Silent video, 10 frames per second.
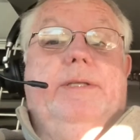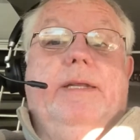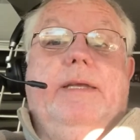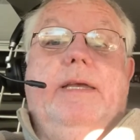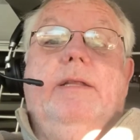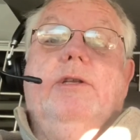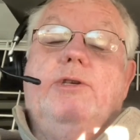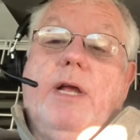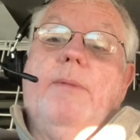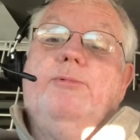then again, the
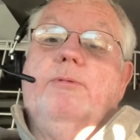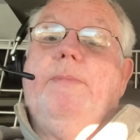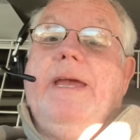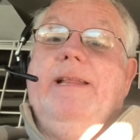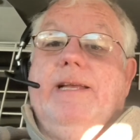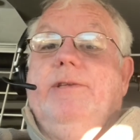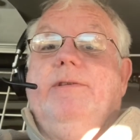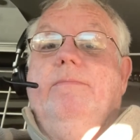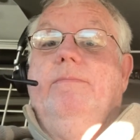jobs will pay less.